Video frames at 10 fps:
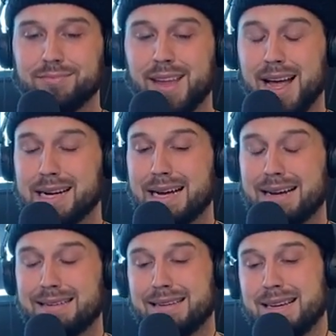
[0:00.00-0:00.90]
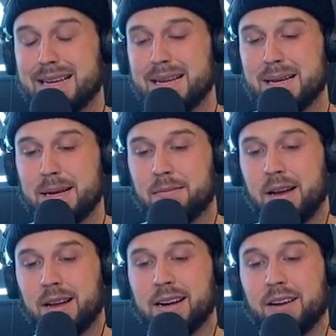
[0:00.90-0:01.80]
I got
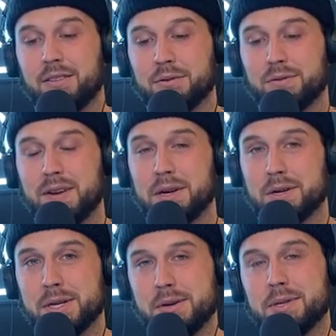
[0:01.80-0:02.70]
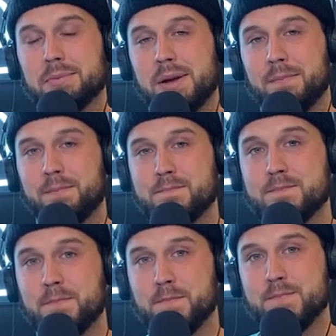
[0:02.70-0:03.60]
those finger toes, man.
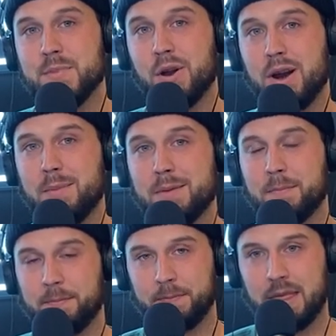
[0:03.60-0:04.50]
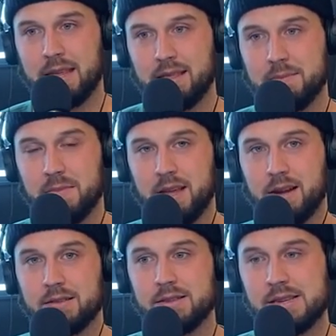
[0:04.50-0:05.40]
You know what I mean? Them
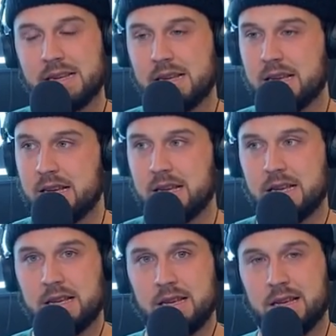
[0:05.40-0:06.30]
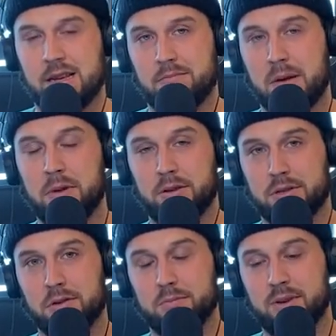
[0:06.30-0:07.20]
things. My middle
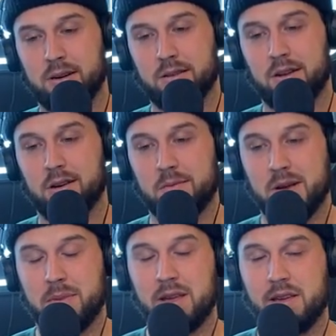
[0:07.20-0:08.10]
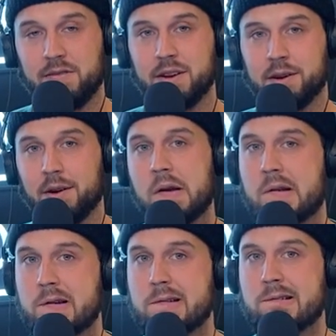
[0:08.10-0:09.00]
toe's bigger, longer than my pinky finger.
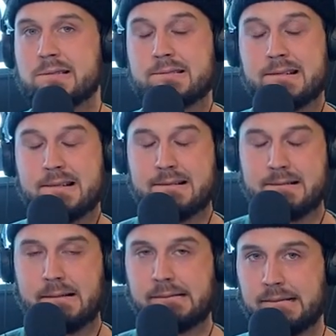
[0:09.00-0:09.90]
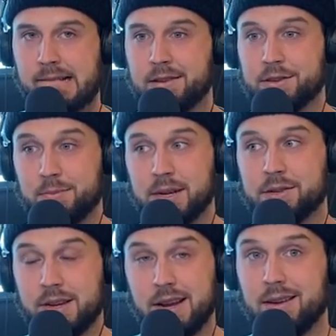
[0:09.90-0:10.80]
Ugh. So
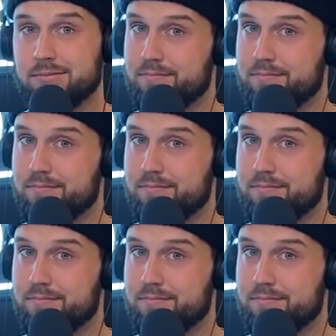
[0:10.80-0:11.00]
picture, yeah.